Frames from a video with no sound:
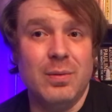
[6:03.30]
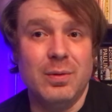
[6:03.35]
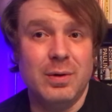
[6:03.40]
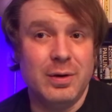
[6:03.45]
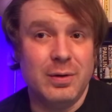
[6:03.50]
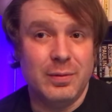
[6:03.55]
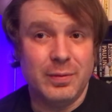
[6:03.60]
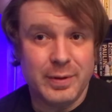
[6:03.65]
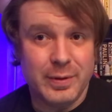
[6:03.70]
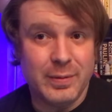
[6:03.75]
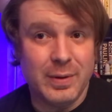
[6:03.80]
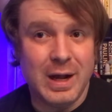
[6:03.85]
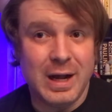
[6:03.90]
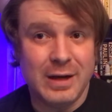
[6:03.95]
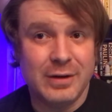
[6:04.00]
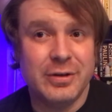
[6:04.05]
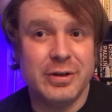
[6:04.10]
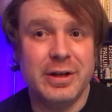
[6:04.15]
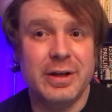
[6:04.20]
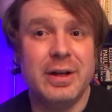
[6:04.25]
of want to
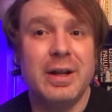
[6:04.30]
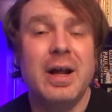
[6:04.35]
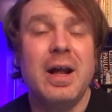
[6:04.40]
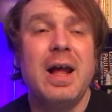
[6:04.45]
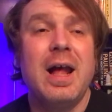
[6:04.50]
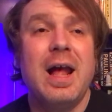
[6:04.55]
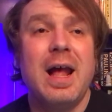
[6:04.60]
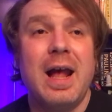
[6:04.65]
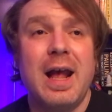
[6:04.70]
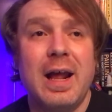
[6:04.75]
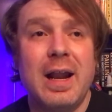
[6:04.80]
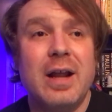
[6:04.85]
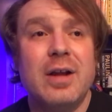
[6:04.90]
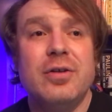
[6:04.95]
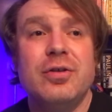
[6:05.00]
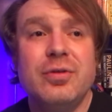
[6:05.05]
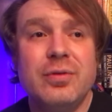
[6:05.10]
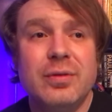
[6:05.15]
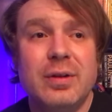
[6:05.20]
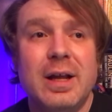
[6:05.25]
rewatch it. And I
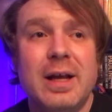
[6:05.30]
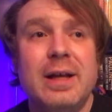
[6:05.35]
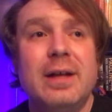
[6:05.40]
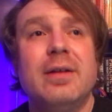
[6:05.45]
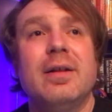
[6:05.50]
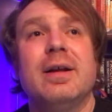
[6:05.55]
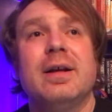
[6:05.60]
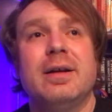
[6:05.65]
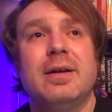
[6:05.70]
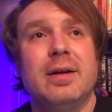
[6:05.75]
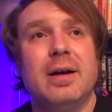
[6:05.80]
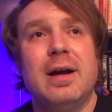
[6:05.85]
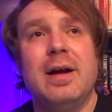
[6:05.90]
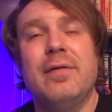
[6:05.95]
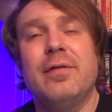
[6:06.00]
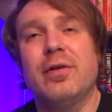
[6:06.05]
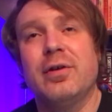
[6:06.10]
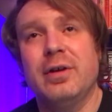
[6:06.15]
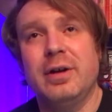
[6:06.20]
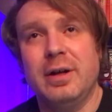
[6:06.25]
do like, like,
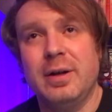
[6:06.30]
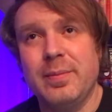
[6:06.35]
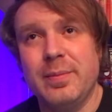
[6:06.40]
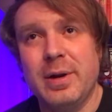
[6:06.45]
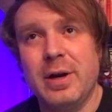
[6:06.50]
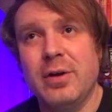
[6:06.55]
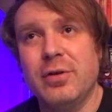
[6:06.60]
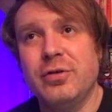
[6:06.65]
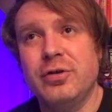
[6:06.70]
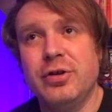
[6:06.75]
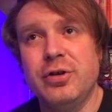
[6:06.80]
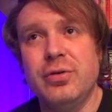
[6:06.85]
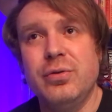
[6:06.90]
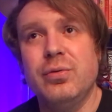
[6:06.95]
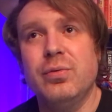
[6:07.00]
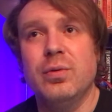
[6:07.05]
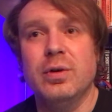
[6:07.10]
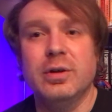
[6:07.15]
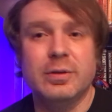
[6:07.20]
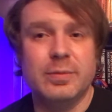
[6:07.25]
I've heard it compared to
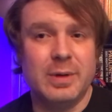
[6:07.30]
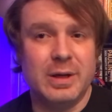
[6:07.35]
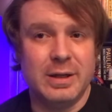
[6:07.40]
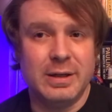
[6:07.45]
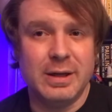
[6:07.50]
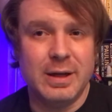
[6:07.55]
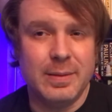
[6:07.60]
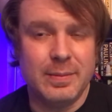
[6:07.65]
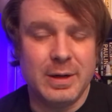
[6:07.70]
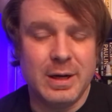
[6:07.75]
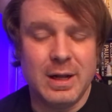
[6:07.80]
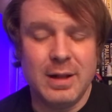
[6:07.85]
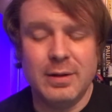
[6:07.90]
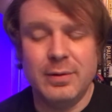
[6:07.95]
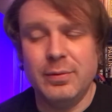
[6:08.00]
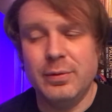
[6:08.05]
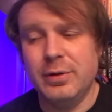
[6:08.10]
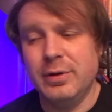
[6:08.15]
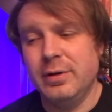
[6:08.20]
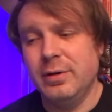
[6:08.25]
Once Upon a Time in
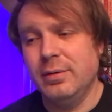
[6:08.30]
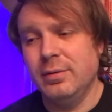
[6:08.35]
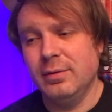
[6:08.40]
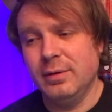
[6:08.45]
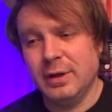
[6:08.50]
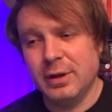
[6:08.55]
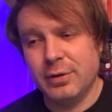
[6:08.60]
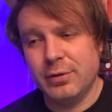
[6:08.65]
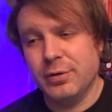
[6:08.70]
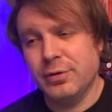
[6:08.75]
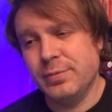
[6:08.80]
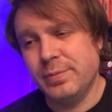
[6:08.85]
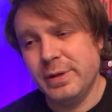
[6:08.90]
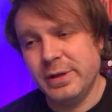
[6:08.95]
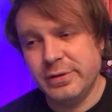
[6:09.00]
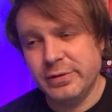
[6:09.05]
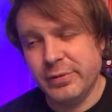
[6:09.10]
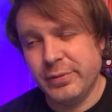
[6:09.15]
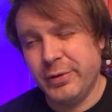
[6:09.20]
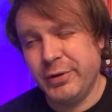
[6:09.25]
Hollywood, Licorice
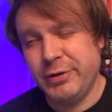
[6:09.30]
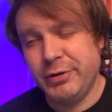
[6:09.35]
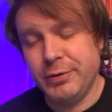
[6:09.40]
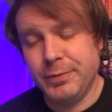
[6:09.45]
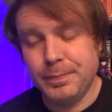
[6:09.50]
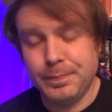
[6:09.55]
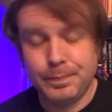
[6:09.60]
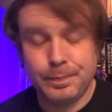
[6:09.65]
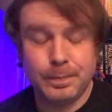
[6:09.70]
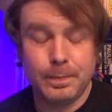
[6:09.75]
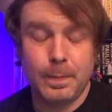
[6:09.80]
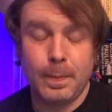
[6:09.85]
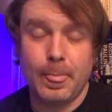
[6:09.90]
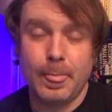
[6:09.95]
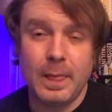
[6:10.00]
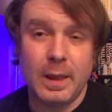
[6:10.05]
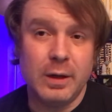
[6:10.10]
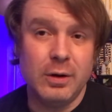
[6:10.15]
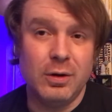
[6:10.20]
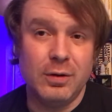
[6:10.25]
Pizza, which,
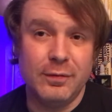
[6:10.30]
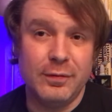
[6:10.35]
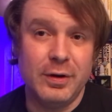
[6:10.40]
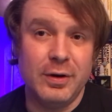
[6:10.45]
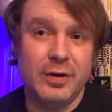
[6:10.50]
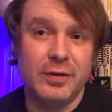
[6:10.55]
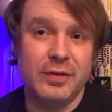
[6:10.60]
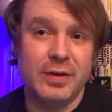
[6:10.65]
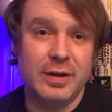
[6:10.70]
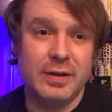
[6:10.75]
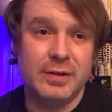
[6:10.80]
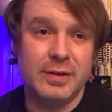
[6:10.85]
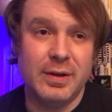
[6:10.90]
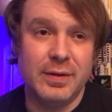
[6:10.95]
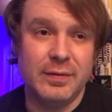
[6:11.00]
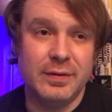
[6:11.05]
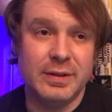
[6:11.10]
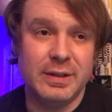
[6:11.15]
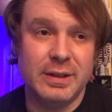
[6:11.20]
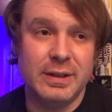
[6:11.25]
in all fairness, I still
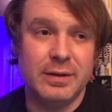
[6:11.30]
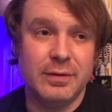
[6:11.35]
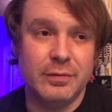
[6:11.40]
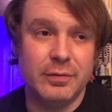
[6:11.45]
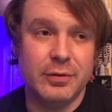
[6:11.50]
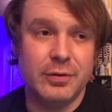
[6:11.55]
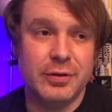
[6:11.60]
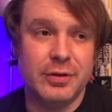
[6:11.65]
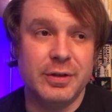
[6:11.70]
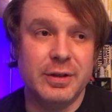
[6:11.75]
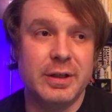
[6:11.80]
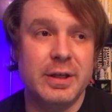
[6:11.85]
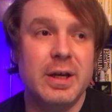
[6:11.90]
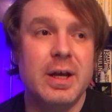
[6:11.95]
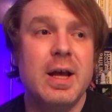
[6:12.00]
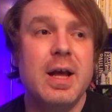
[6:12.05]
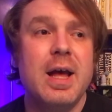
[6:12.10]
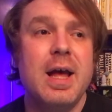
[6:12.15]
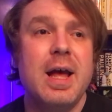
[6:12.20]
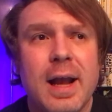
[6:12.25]
haven't seen, unfortunately.
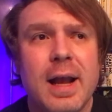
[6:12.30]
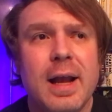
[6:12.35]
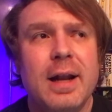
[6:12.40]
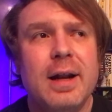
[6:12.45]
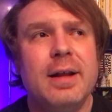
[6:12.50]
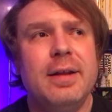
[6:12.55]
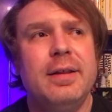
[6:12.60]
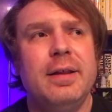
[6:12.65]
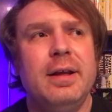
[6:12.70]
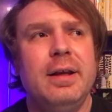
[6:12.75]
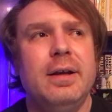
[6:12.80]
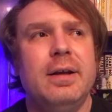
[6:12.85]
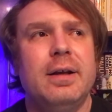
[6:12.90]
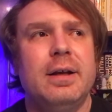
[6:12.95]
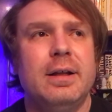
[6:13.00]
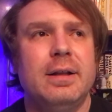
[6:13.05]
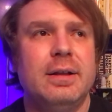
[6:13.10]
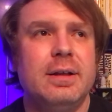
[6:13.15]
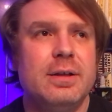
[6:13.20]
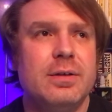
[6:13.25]
And I think,
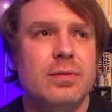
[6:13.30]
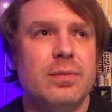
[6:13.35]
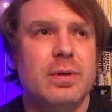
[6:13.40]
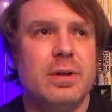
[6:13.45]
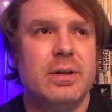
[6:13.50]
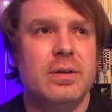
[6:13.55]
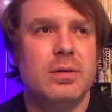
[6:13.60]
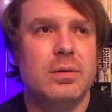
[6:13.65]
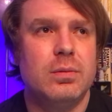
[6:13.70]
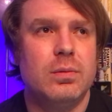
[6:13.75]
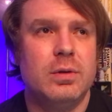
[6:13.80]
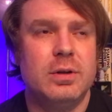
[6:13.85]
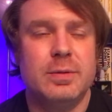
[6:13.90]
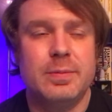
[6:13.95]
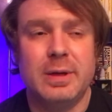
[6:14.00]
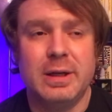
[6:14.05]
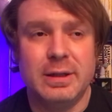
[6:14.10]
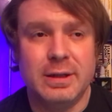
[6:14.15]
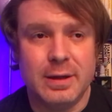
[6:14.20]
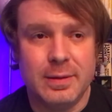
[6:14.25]
at least with Once
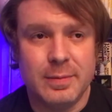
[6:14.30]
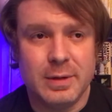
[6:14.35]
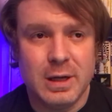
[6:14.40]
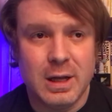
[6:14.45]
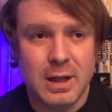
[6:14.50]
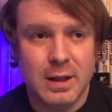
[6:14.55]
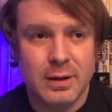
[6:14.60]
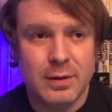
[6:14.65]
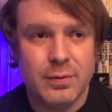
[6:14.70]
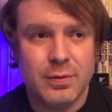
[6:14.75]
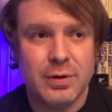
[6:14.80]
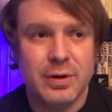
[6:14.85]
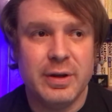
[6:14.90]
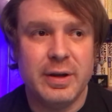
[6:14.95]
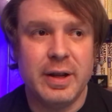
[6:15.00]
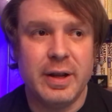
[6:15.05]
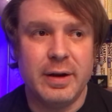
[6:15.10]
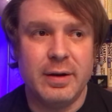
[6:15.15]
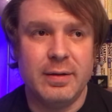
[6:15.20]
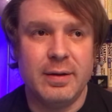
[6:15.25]
Upon a Time in
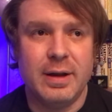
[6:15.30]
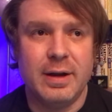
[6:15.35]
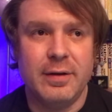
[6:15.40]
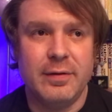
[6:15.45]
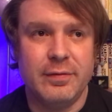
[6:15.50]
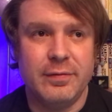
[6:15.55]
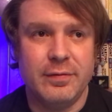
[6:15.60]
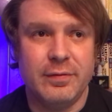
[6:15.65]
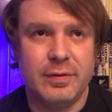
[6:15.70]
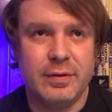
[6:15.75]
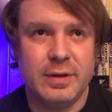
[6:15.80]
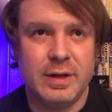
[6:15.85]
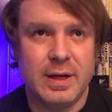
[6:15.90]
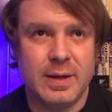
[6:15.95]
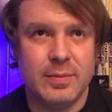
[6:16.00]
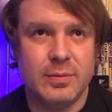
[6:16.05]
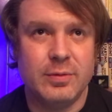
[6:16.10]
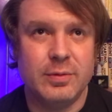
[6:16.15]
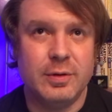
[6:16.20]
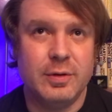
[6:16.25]
Hollywood, and a lot of
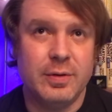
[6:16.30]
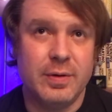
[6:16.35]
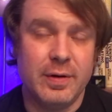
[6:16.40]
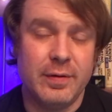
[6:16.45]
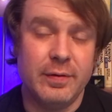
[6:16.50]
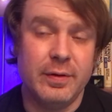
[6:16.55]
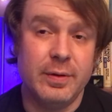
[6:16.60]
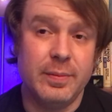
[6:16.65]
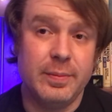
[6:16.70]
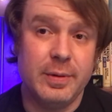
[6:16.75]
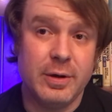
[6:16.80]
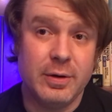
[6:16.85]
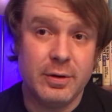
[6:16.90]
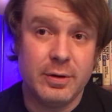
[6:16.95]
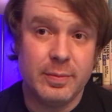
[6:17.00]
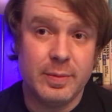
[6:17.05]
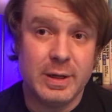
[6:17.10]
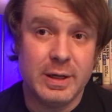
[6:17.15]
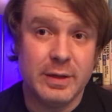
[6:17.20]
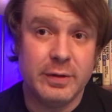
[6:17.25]
times when you have a
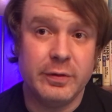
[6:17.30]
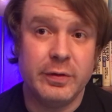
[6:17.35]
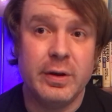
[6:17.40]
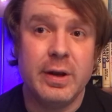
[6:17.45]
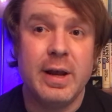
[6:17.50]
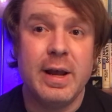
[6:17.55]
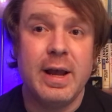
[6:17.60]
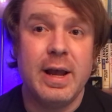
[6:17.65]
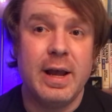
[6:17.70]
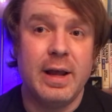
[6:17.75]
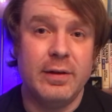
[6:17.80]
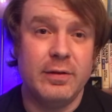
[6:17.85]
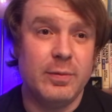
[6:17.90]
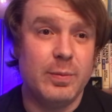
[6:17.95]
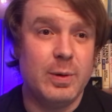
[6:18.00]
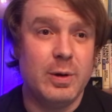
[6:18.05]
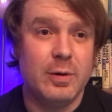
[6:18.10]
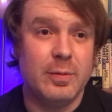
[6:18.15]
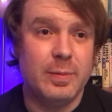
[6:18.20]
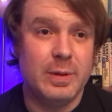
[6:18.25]
period piece, and it's a
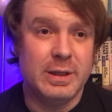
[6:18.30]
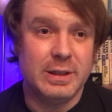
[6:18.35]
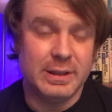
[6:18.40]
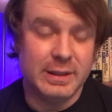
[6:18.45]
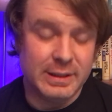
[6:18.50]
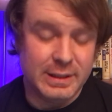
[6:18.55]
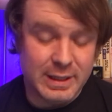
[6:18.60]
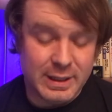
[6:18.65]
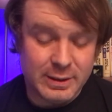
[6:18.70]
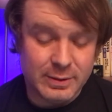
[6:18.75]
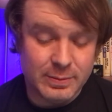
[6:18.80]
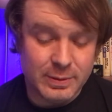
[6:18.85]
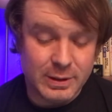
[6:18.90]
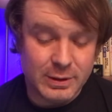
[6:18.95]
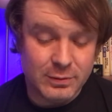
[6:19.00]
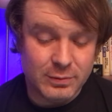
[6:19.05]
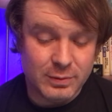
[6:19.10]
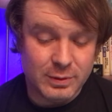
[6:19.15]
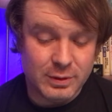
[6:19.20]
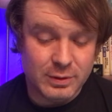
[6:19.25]
period piece that takes
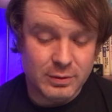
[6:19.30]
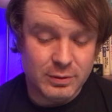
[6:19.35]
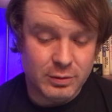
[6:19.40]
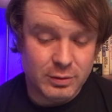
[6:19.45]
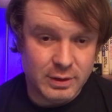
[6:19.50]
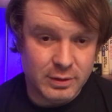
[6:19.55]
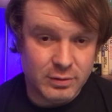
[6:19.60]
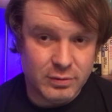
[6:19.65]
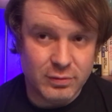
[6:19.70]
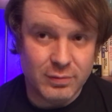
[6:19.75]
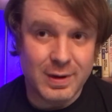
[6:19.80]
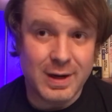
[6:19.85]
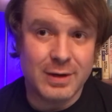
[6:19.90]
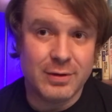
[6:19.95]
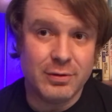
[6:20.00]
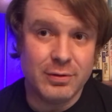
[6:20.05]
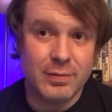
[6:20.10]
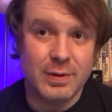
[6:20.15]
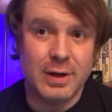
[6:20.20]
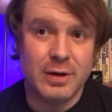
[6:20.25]
place when the
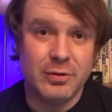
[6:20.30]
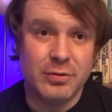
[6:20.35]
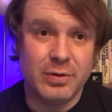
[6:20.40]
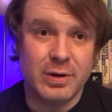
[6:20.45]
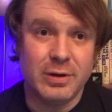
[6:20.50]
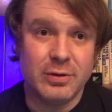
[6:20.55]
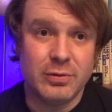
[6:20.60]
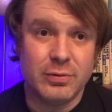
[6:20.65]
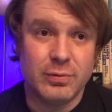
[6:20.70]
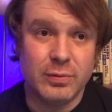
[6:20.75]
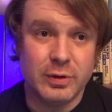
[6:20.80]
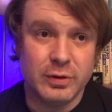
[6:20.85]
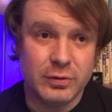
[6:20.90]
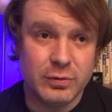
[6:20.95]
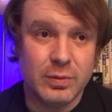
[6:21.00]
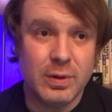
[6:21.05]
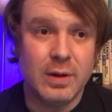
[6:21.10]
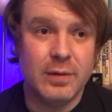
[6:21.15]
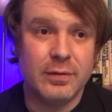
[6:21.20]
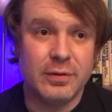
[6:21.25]
director, right, director was
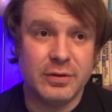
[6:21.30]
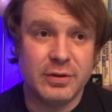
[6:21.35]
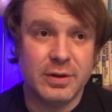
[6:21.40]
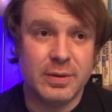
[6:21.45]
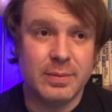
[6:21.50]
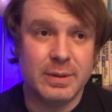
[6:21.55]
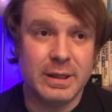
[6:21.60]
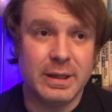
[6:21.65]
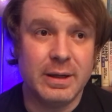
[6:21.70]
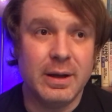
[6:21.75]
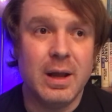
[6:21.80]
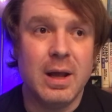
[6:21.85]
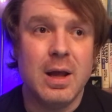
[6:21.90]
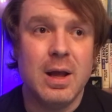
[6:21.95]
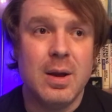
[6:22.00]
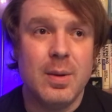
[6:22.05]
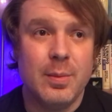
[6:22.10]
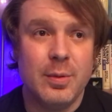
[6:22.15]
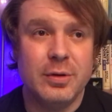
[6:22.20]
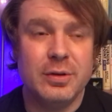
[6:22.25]
twelve or something,
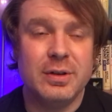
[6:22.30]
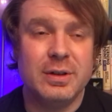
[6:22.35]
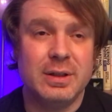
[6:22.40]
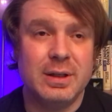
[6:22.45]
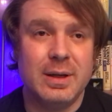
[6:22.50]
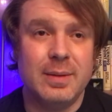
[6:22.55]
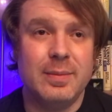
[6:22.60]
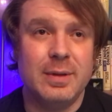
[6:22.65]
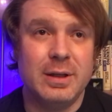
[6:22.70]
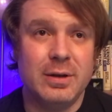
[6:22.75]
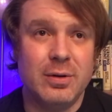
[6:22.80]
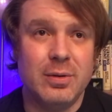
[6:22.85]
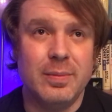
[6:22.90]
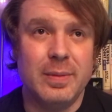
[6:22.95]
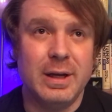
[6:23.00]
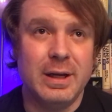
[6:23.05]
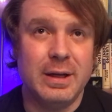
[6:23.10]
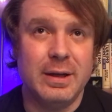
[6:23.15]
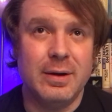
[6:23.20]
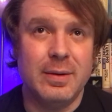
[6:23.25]
most of the time they don't
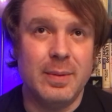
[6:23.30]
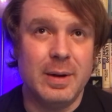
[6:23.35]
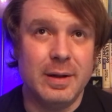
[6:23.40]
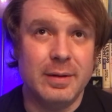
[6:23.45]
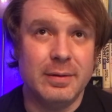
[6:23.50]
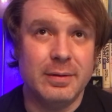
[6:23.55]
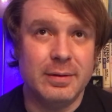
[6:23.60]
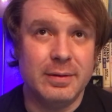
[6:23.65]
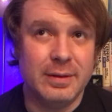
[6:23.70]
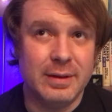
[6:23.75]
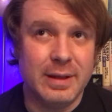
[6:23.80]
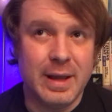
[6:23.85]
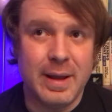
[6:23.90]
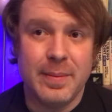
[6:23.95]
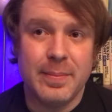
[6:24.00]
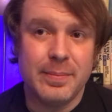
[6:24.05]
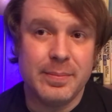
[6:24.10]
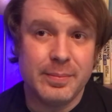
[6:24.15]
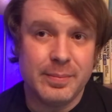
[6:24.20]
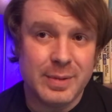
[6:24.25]
make it about
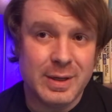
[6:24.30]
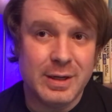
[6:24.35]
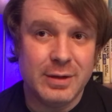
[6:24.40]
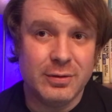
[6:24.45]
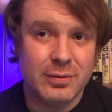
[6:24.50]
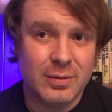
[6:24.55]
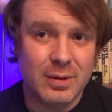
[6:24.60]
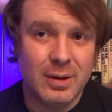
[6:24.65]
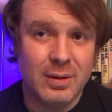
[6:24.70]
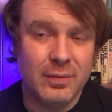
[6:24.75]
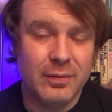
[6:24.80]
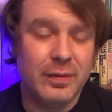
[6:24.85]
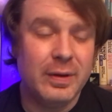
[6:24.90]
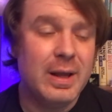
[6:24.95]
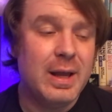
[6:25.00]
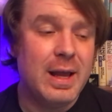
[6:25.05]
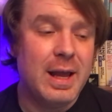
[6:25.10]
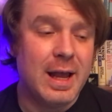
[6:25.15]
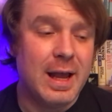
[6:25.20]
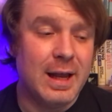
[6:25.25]
them being twelve.
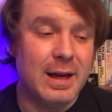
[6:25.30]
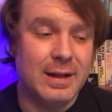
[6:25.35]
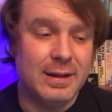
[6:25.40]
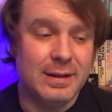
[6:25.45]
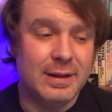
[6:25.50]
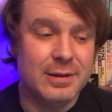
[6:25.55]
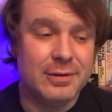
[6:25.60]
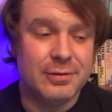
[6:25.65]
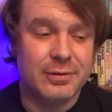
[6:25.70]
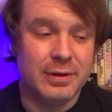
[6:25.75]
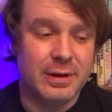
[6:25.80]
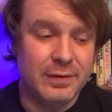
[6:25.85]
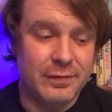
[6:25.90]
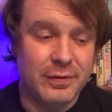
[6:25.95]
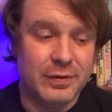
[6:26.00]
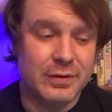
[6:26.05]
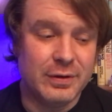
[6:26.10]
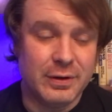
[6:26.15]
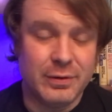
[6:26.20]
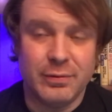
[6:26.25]
And in this, it
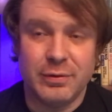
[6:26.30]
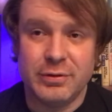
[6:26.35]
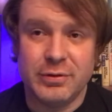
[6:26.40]
feels like